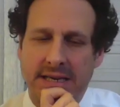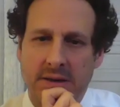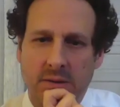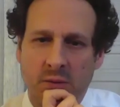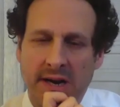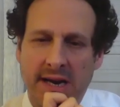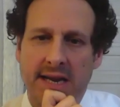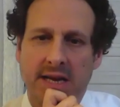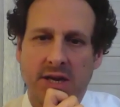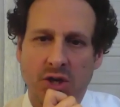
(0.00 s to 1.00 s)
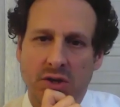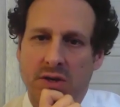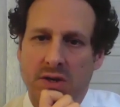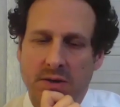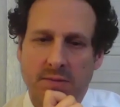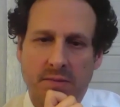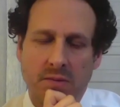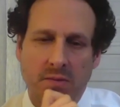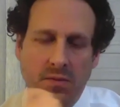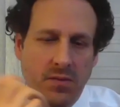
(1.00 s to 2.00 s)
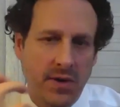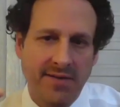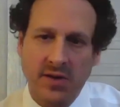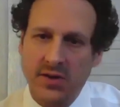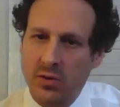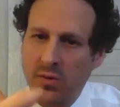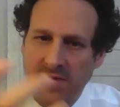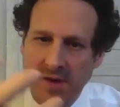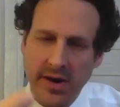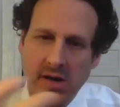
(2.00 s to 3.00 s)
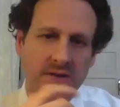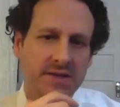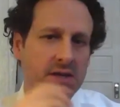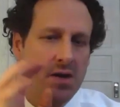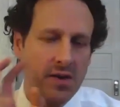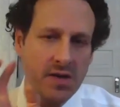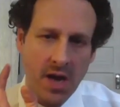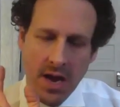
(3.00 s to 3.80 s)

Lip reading: really should leave us all very concerned,